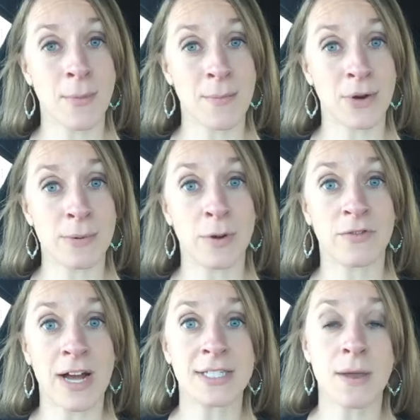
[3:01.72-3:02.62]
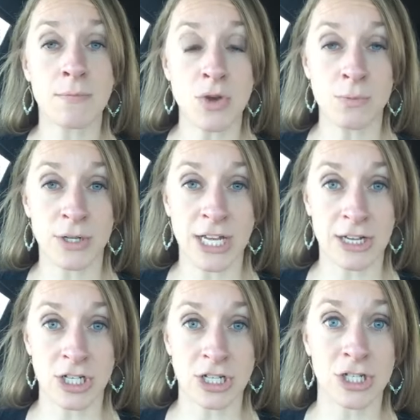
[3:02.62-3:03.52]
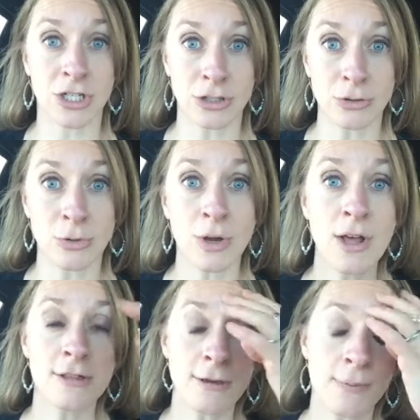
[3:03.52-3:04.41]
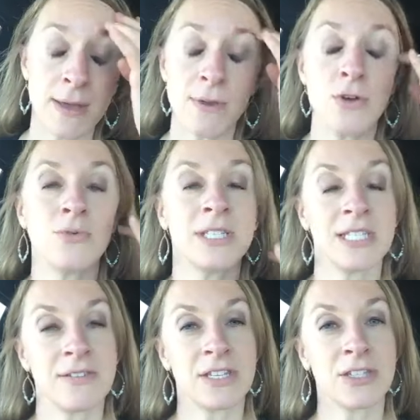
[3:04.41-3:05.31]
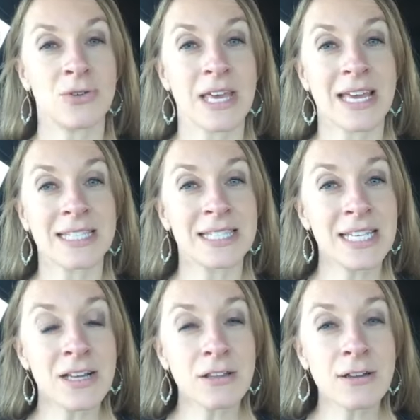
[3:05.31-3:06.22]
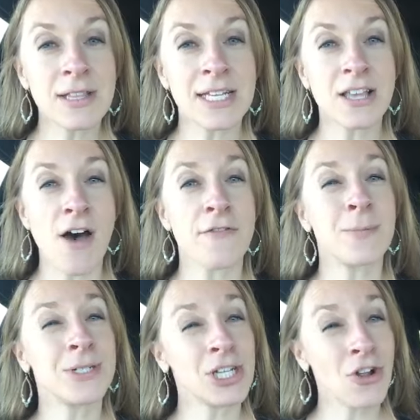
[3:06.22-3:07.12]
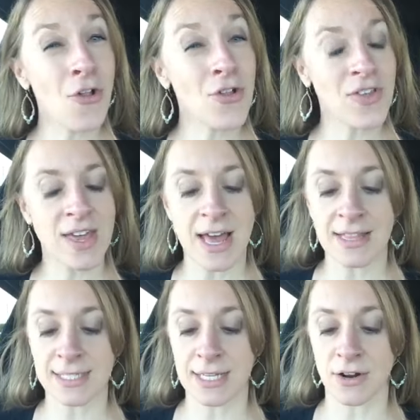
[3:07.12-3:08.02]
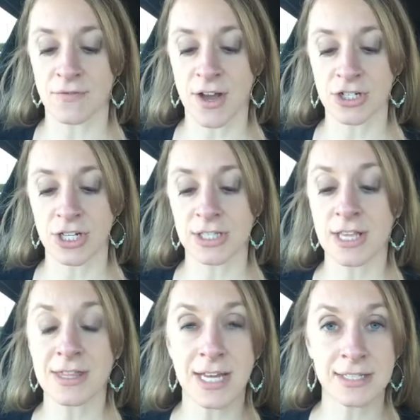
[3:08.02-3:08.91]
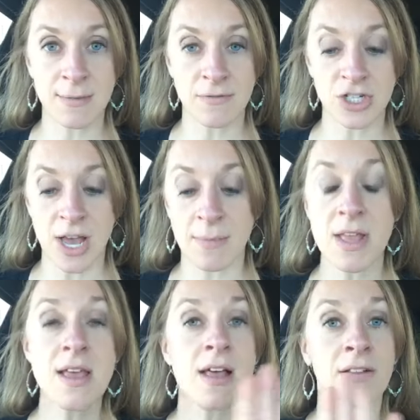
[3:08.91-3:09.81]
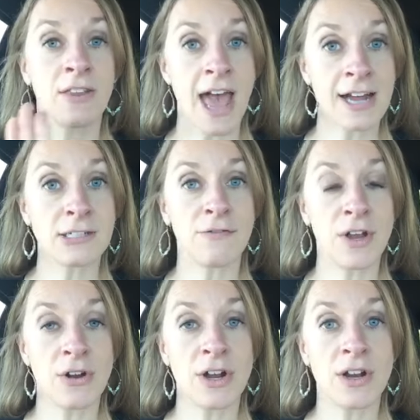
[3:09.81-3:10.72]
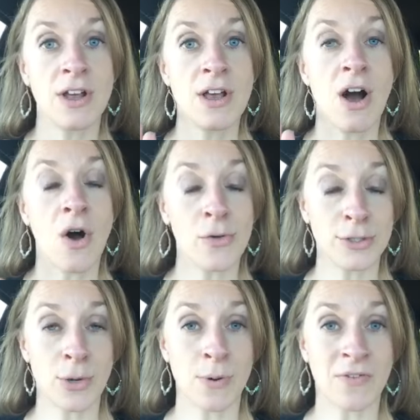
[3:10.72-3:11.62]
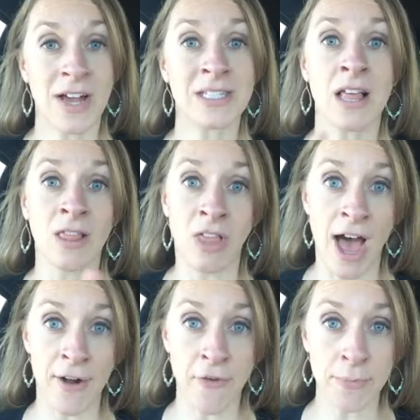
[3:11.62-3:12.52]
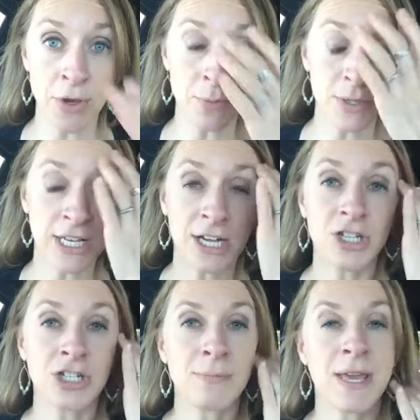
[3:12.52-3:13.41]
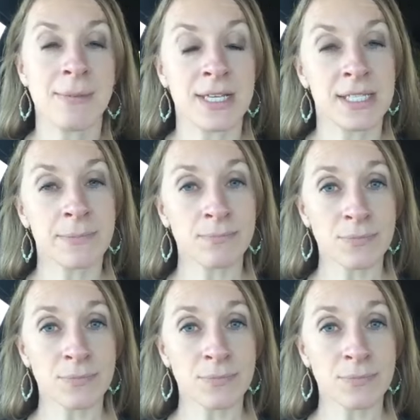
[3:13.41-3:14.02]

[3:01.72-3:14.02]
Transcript: membrane provides immune protection to the baby who receives it. So they get sick a little less often, particularly they get less ear infections. That's MFGM. Lactoferrin also provides a lot of immune protection to babies